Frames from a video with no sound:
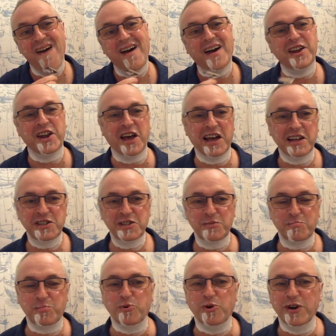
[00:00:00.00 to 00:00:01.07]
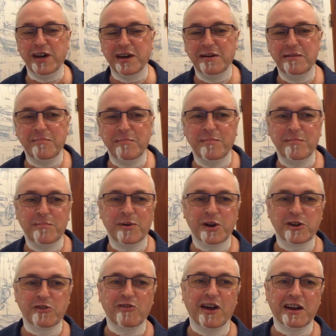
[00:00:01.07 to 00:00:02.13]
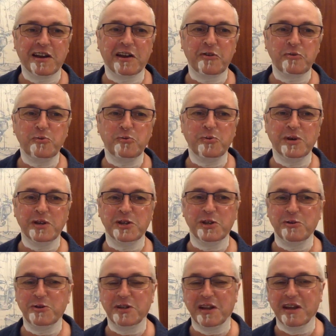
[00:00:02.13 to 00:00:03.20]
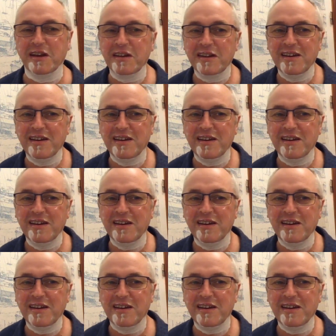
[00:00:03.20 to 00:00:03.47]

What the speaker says: And as a boy, my granddad always used to